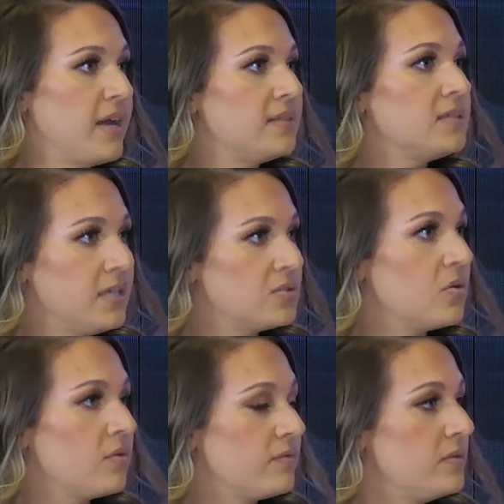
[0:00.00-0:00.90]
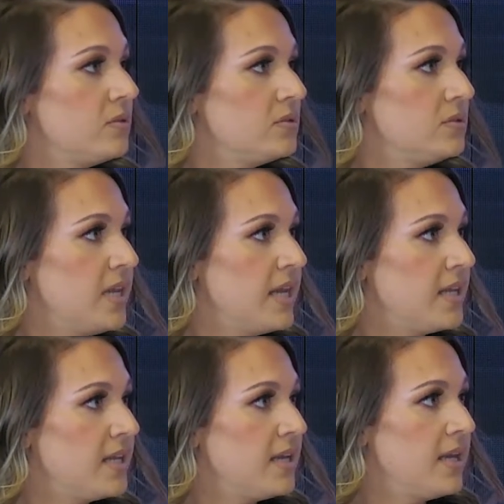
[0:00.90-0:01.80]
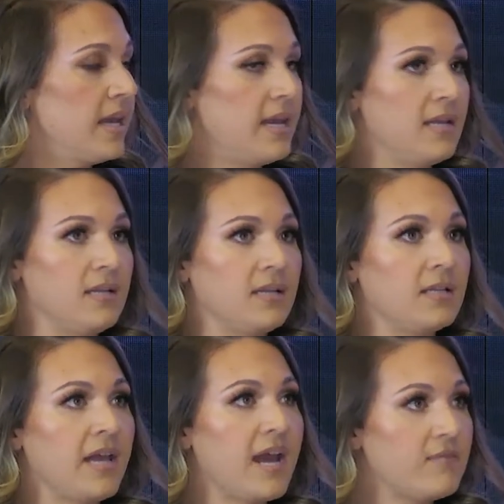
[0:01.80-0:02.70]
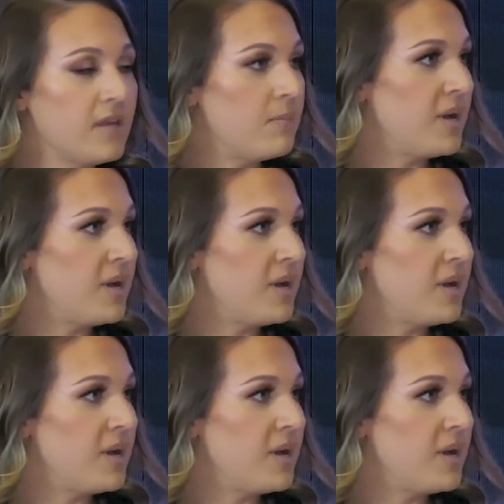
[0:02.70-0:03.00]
that stay strong for those who can't and have that